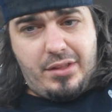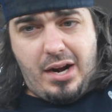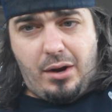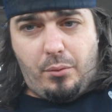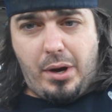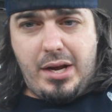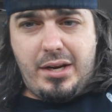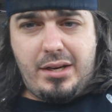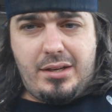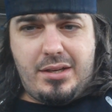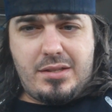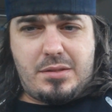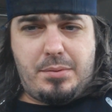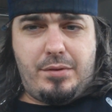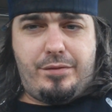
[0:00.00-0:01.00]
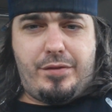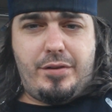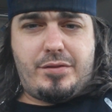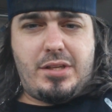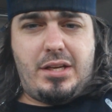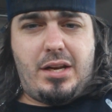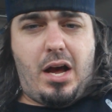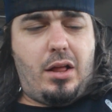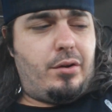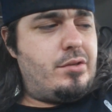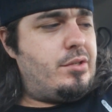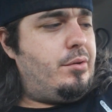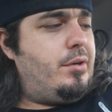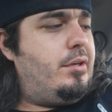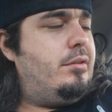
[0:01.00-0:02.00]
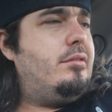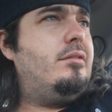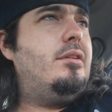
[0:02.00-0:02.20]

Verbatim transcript: that I waited and didn't spend $15 on it.